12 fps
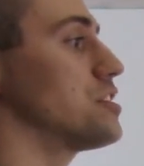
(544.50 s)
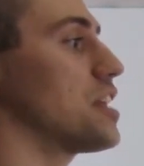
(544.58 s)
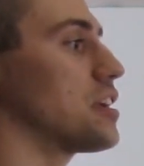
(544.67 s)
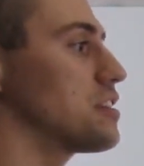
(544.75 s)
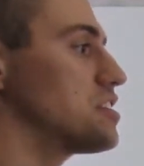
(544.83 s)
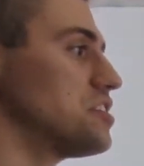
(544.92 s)
and
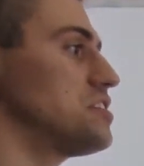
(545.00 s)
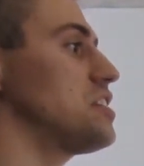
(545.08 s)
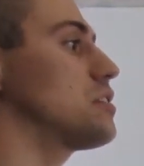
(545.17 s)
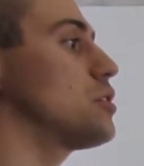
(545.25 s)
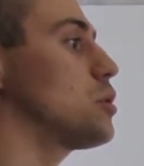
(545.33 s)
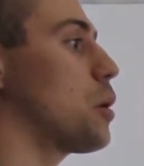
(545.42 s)
say, this is
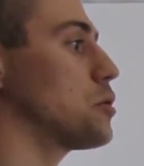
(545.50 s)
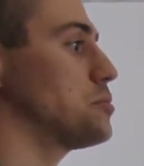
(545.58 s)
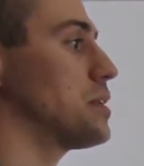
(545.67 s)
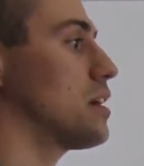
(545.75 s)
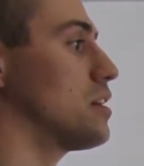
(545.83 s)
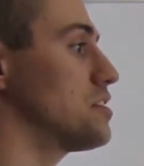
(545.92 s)
D-glucose
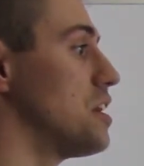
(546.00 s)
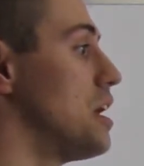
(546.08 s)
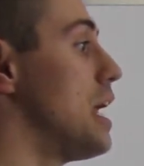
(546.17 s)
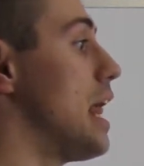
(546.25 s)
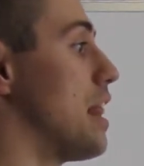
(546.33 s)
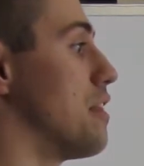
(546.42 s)
because
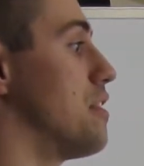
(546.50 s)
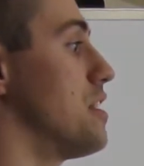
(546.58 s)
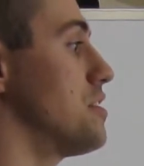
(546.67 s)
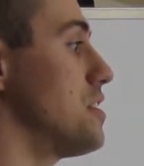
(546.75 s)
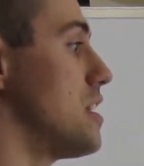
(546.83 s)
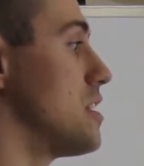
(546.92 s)

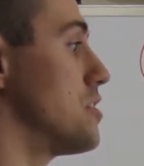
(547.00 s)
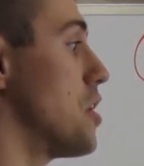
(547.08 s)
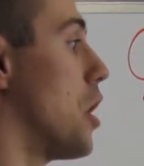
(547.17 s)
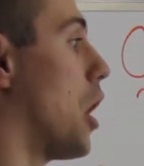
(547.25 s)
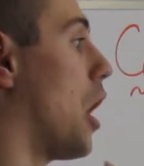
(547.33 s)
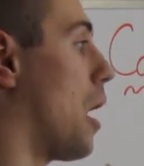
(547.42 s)
this is,
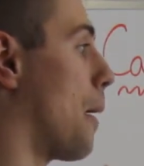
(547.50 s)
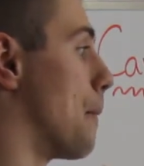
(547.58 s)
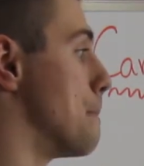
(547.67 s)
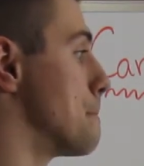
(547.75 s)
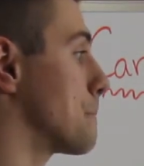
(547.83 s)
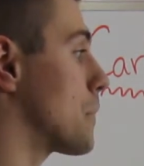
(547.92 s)

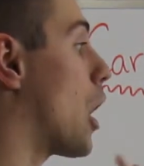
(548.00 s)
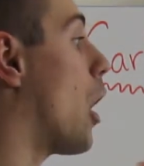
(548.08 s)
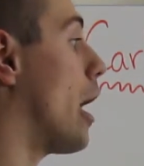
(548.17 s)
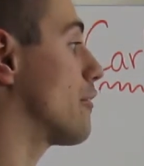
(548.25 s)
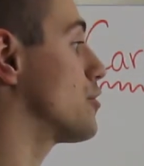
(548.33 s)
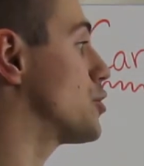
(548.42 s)

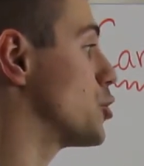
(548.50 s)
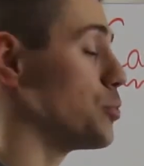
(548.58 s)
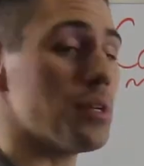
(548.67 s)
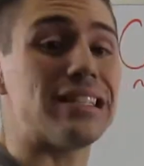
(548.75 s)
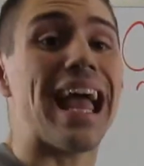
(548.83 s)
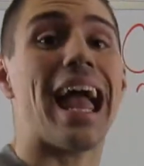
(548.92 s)
every
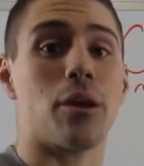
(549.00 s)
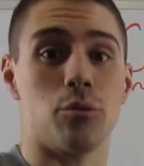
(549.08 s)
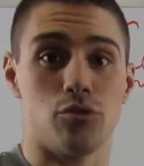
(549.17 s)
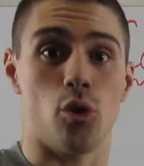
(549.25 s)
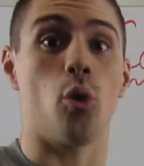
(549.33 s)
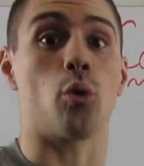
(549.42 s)
group is
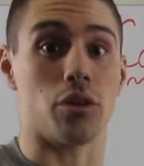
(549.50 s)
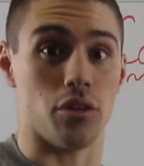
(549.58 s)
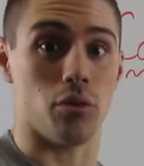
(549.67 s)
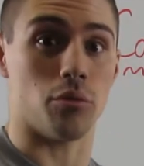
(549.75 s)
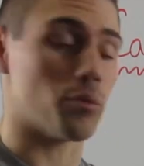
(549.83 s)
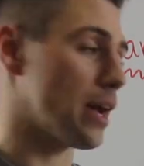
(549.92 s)
equatorial,
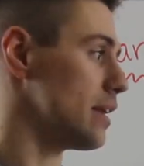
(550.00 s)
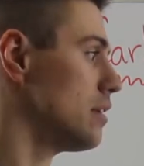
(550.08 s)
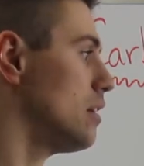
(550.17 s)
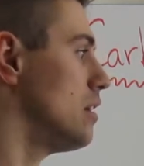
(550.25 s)
right?